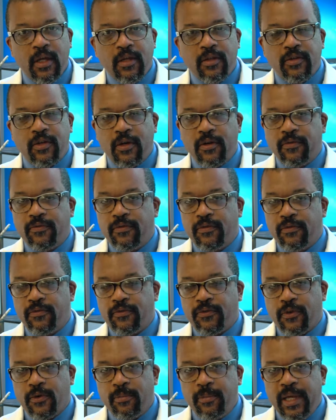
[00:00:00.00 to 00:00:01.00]
So
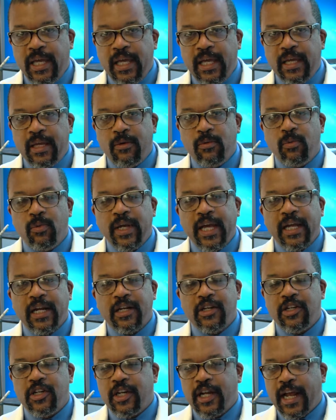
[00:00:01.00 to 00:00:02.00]
for me, we had
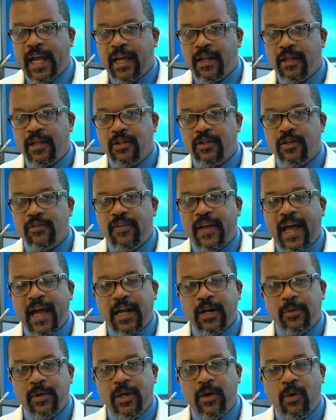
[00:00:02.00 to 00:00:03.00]
a challenge of
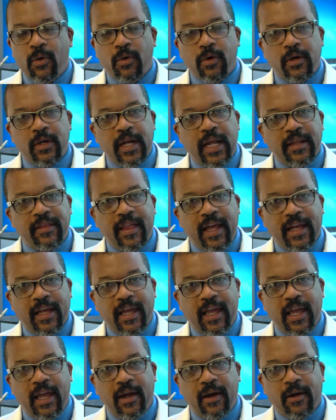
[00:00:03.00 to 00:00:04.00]
how do we coordinate
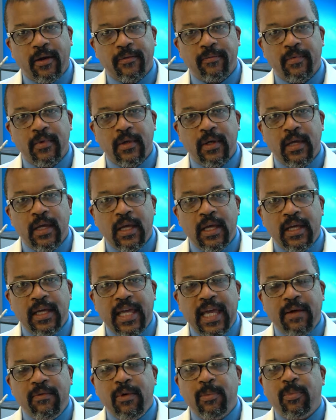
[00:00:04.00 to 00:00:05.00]
that care?
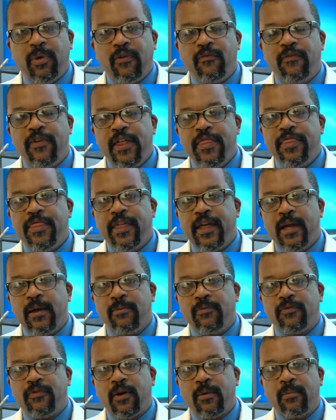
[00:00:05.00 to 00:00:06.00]
Can we prevent
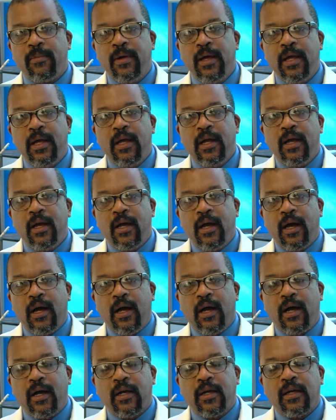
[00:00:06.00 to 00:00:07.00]
them from
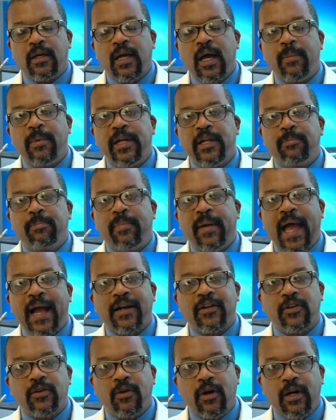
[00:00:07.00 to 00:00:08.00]
coming
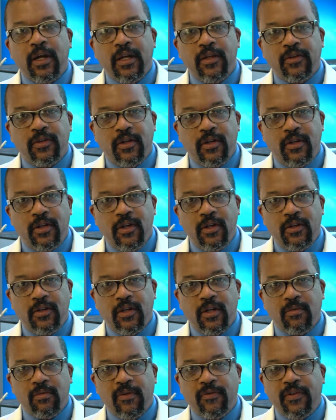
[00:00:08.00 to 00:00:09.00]
back to our
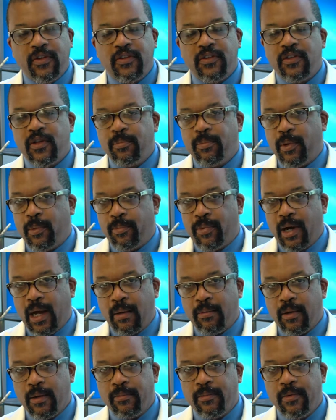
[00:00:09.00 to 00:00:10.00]
institution with a simple
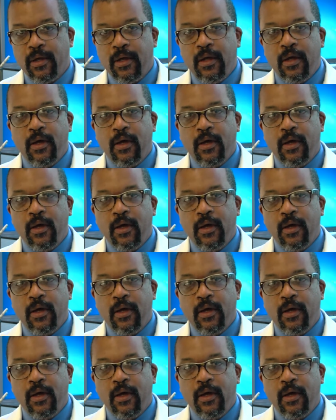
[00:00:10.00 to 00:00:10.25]
problem,